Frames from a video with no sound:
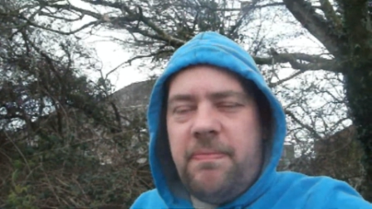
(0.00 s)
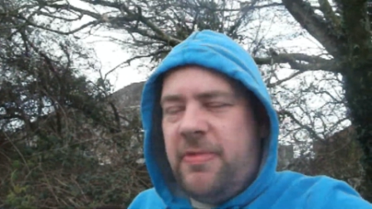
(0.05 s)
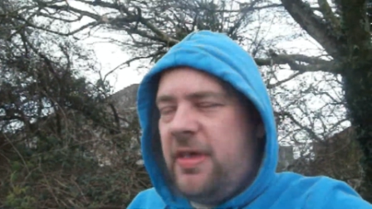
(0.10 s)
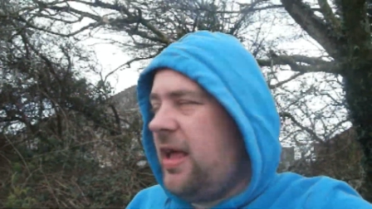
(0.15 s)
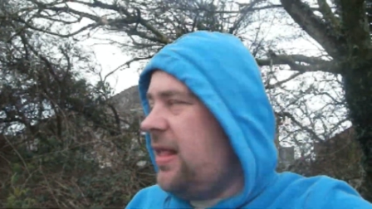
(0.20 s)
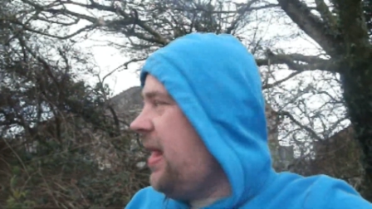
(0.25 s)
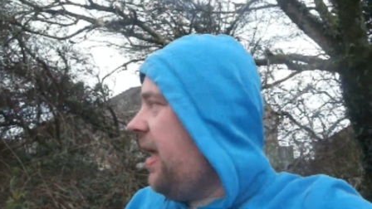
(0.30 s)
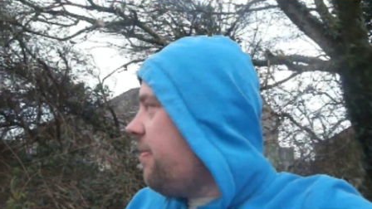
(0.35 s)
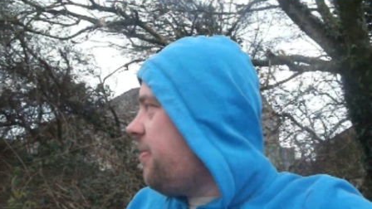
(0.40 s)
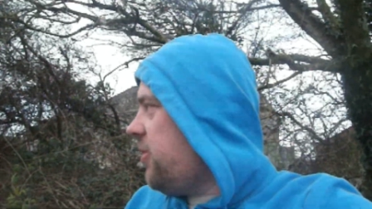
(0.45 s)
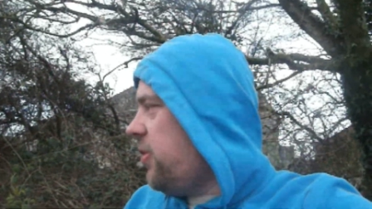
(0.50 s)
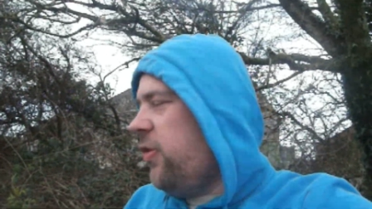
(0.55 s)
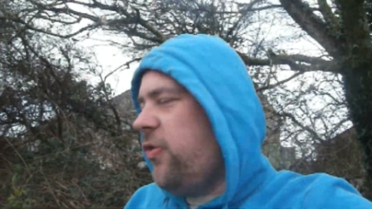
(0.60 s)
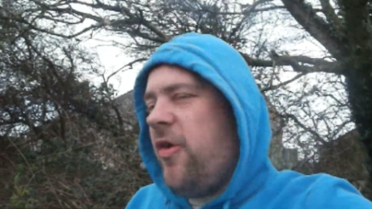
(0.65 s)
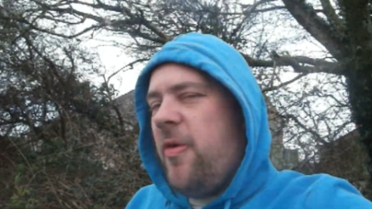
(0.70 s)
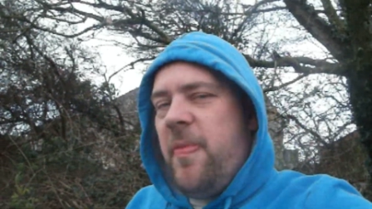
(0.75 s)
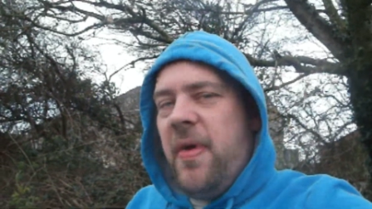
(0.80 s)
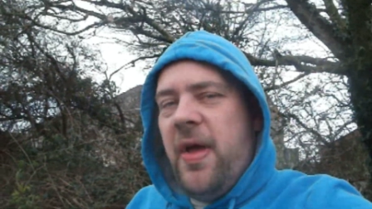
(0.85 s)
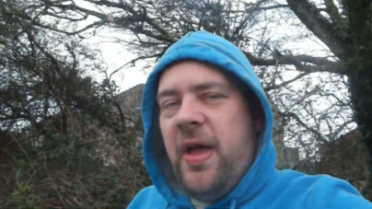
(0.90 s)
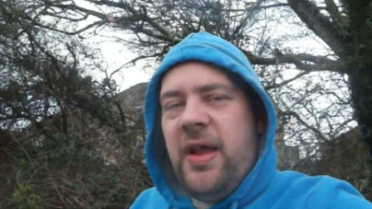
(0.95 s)
get, let me
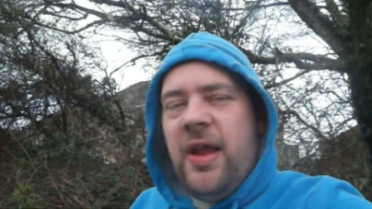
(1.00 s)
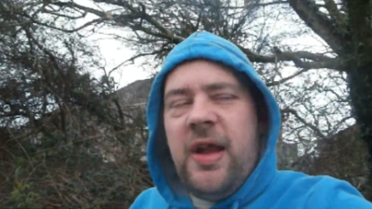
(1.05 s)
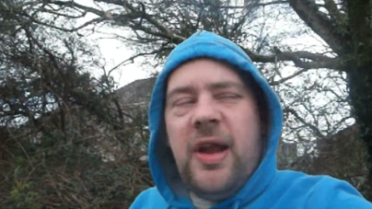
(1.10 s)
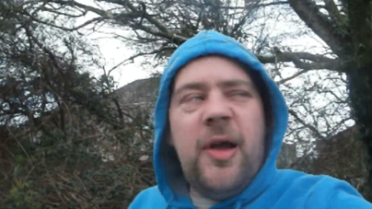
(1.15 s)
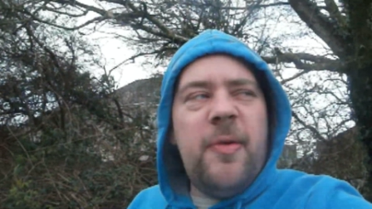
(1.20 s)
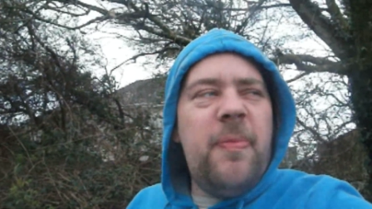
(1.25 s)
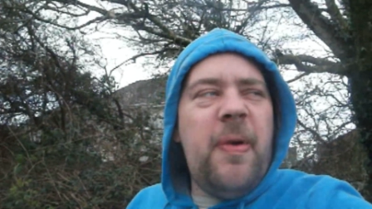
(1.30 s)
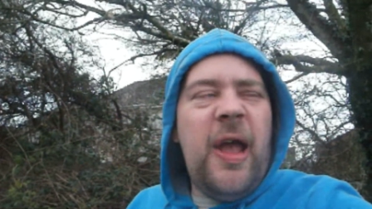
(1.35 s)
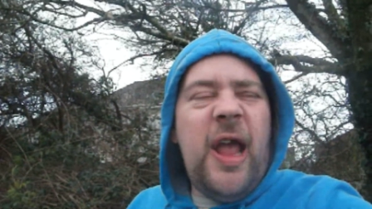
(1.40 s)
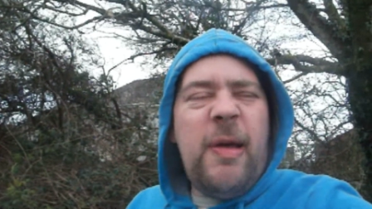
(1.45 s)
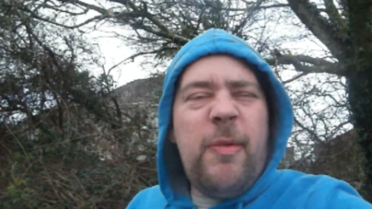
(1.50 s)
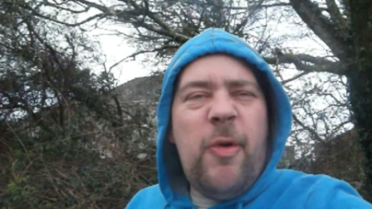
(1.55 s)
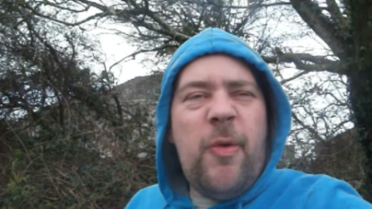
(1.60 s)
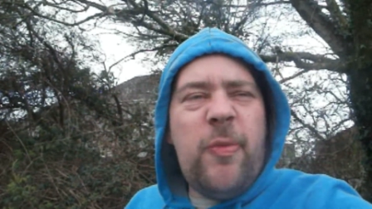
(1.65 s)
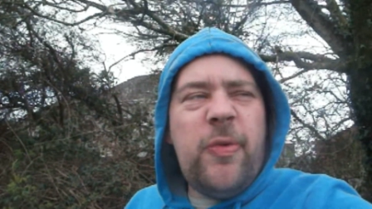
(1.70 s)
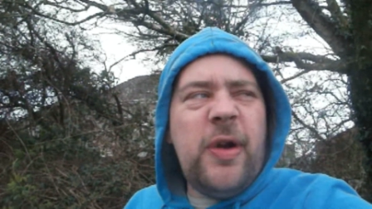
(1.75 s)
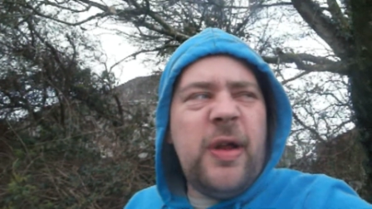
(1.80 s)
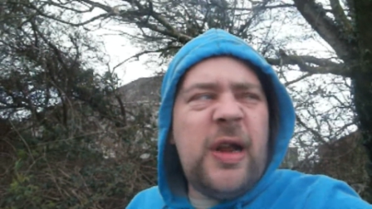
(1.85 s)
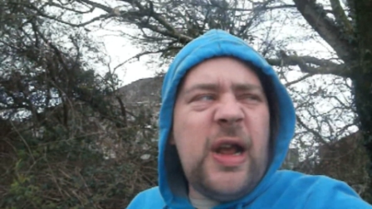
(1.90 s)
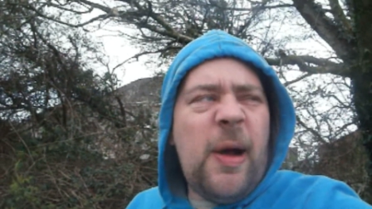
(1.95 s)
off a bit, you know, pay him
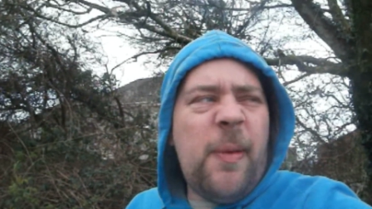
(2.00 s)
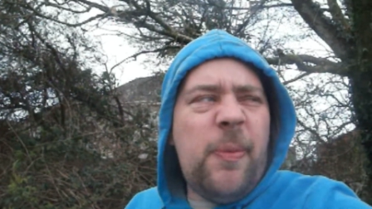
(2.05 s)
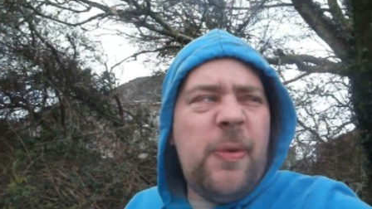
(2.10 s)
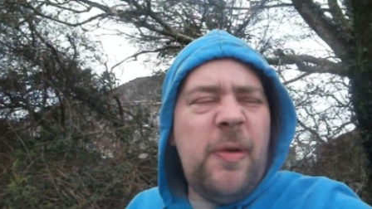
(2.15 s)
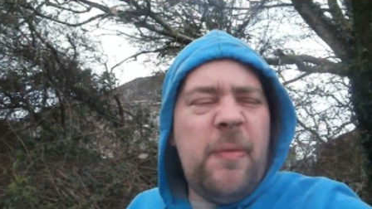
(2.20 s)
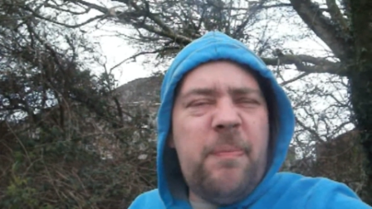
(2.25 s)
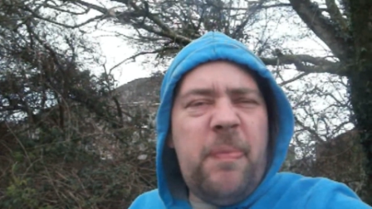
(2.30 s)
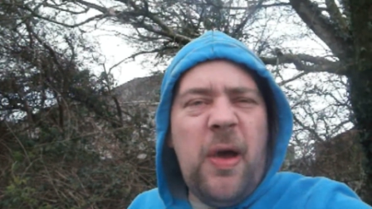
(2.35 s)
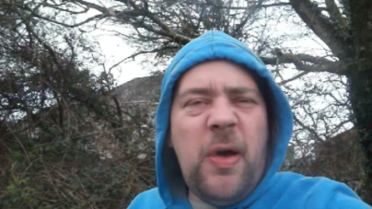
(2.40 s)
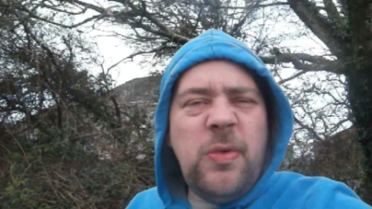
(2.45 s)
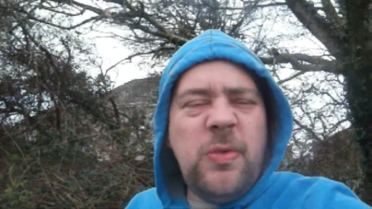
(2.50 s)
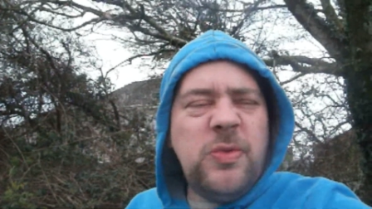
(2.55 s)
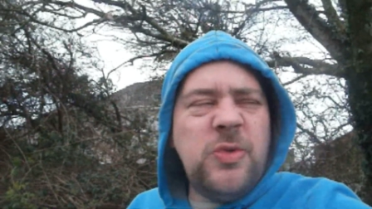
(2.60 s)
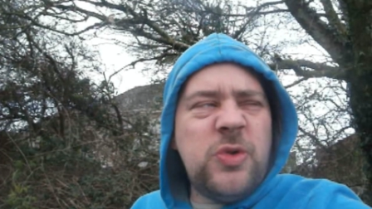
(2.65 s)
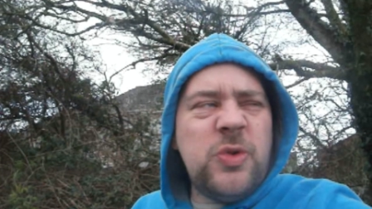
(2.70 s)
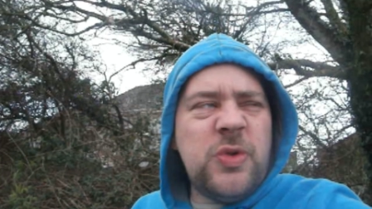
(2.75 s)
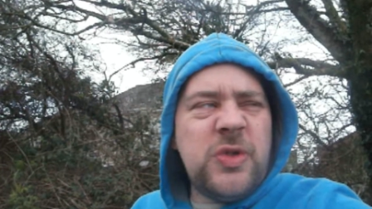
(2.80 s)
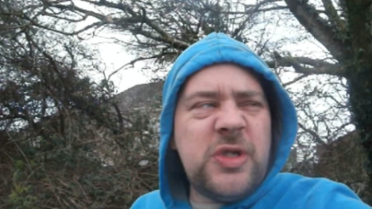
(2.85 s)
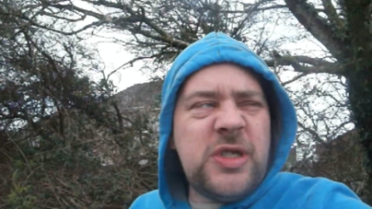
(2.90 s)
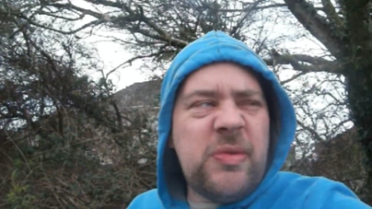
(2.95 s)
off with a couple of
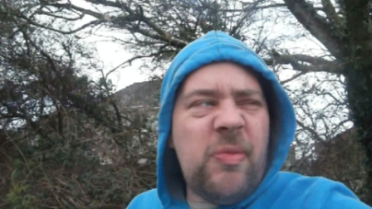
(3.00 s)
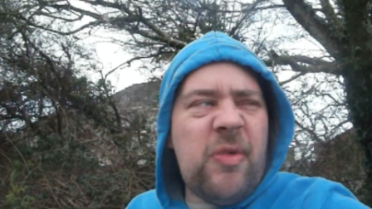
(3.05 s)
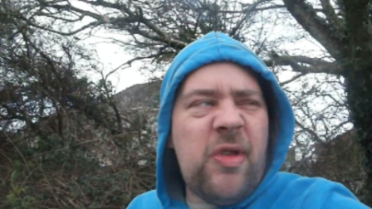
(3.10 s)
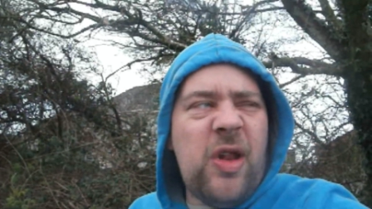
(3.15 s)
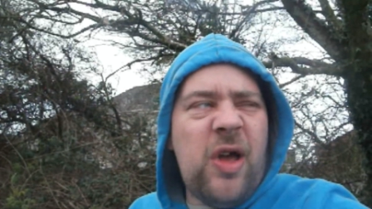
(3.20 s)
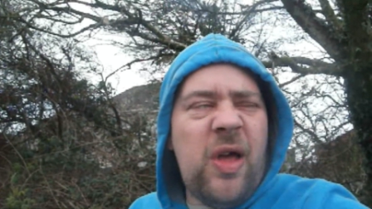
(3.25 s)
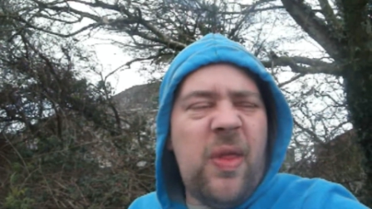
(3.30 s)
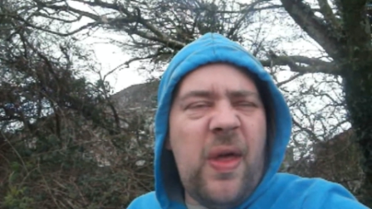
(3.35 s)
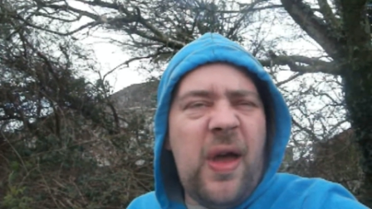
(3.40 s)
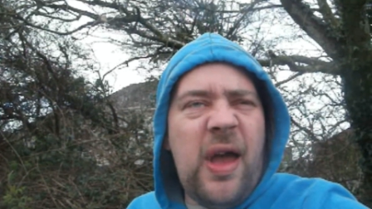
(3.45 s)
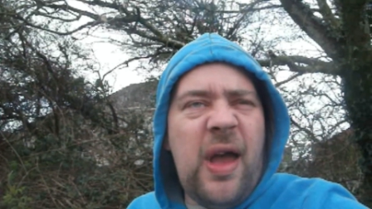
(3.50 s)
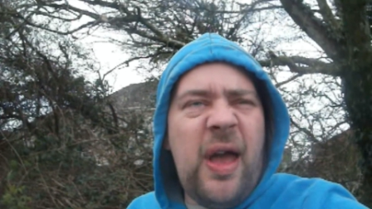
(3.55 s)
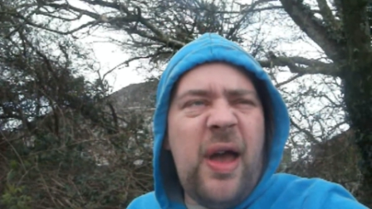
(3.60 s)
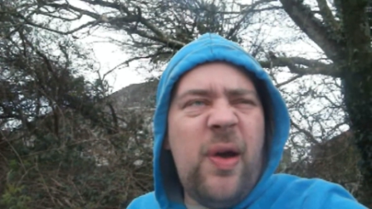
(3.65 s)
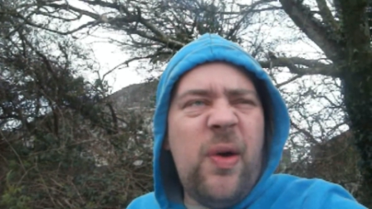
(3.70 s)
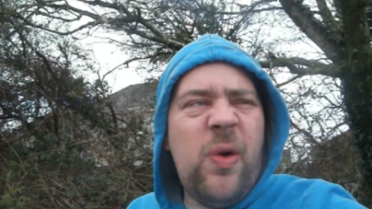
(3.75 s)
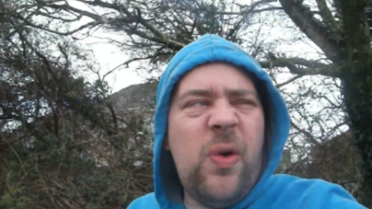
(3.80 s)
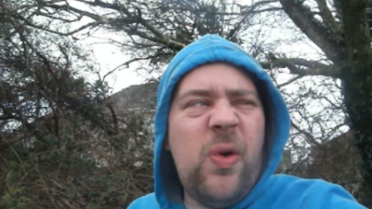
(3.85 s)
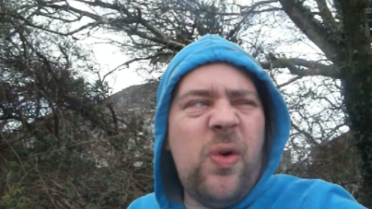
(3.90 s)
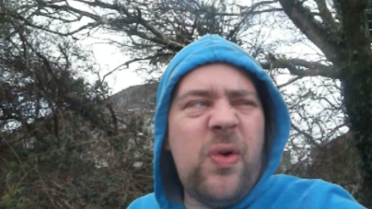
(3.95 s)
bones or something like
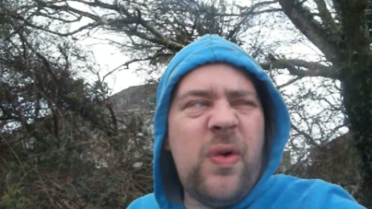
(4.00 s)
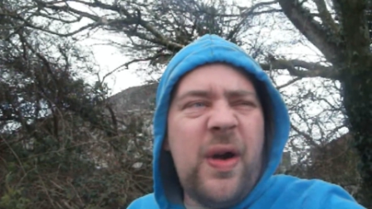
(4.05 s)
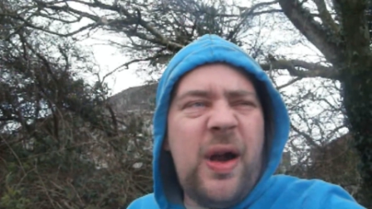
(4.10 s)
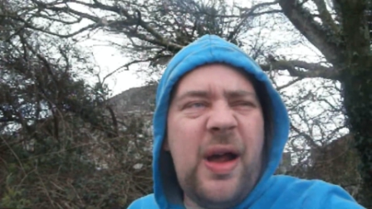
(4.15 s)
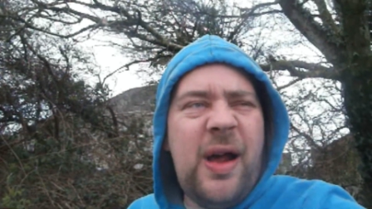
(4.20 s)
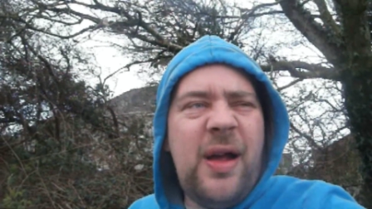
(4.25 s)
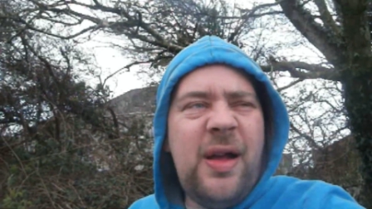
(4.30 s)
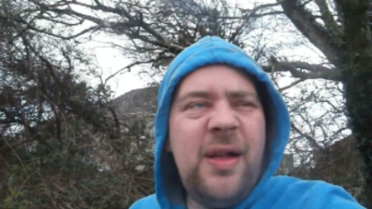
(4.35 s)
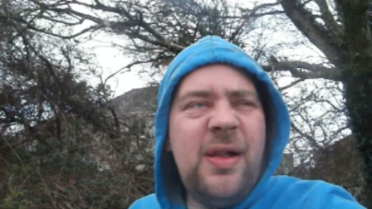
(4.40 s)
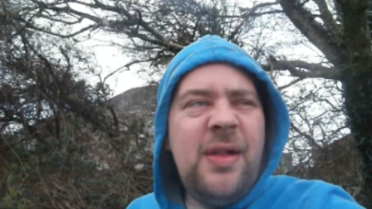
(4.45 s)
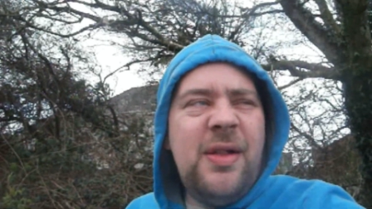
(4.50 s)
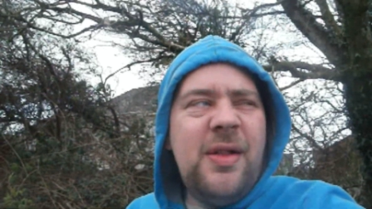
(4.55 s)
that, or uh,